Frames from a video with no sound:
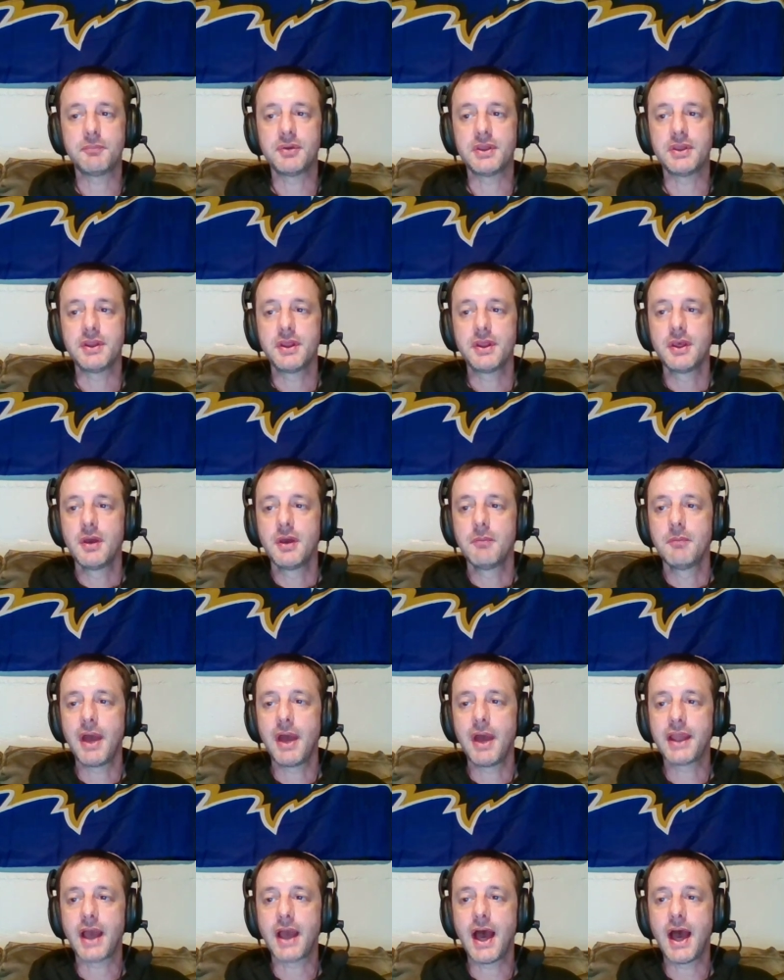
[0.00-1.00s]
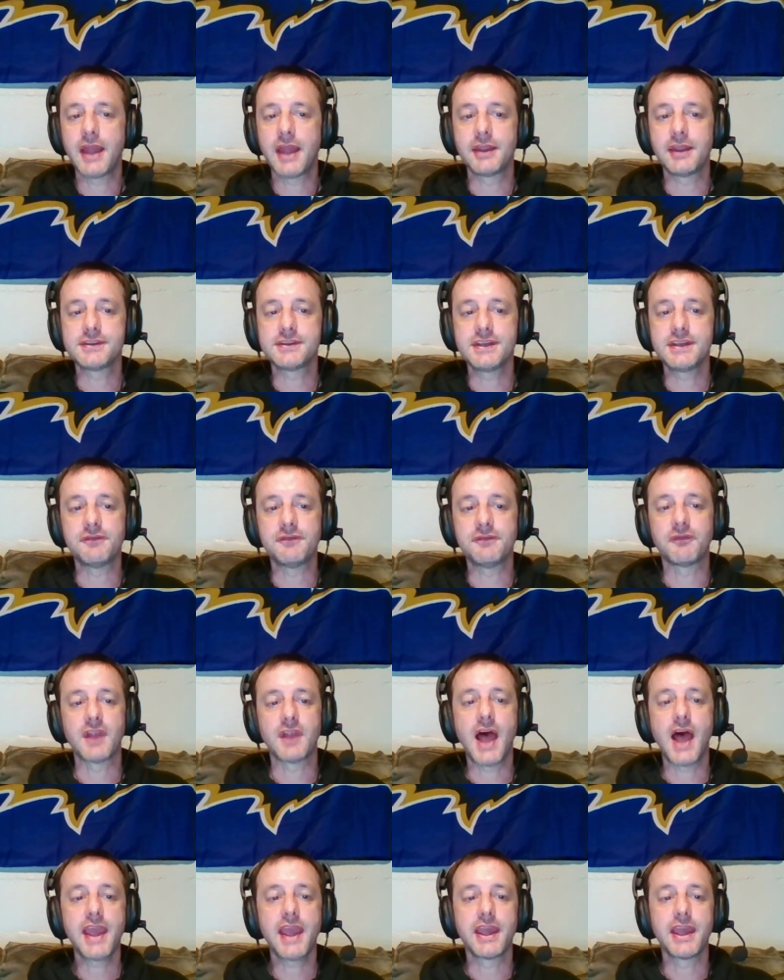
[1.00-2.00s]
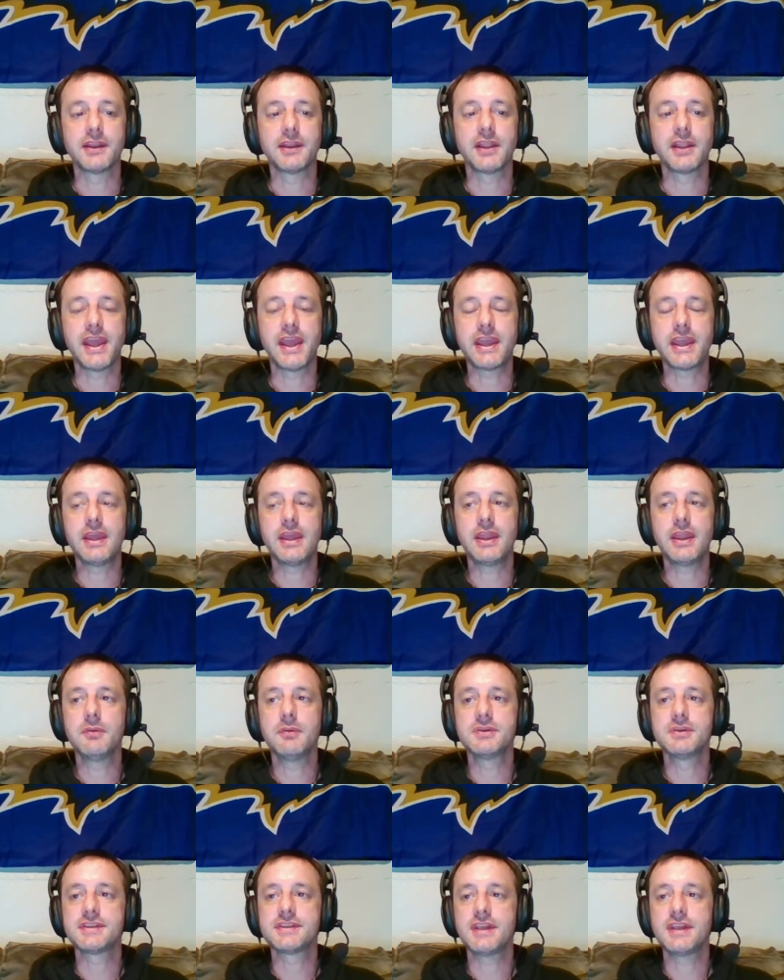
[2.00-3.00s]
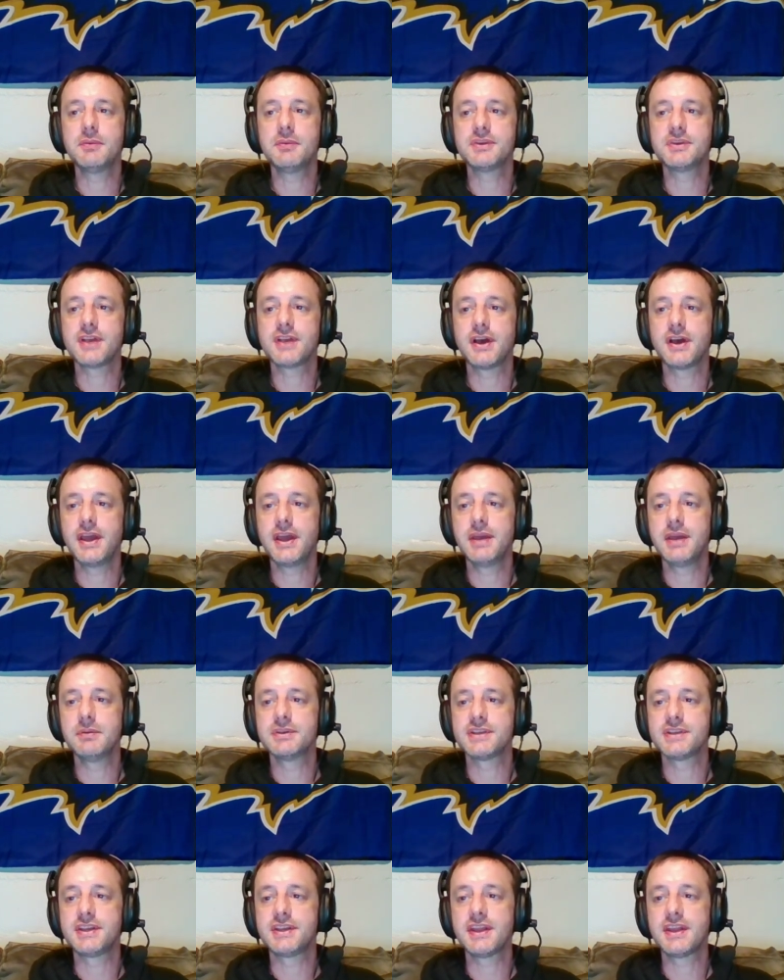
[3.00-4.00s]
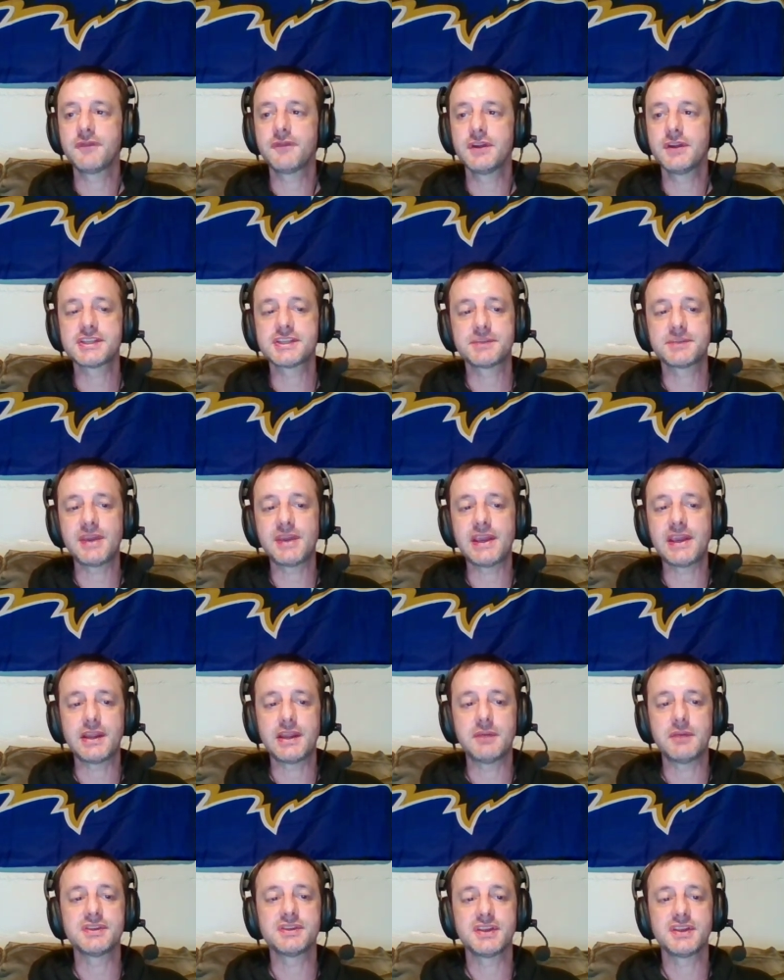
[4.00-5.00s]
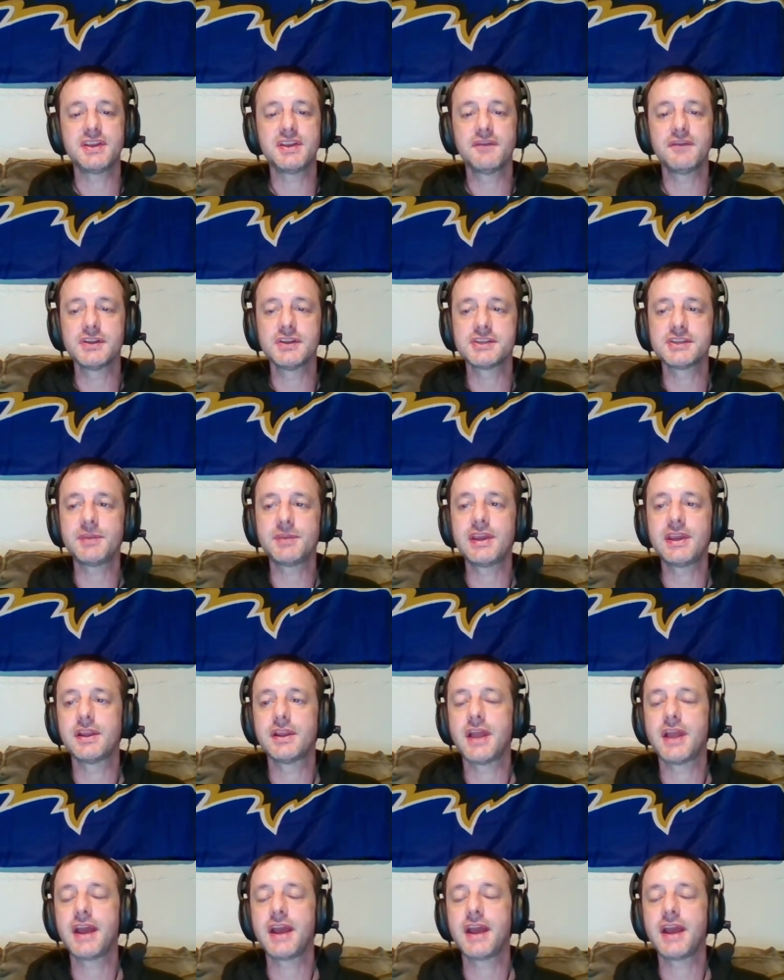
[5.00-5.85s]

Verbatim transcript: But my God, is he flying? Like it, it was, it was, a, uh, it was yeah. a different speed. It was a different speed, and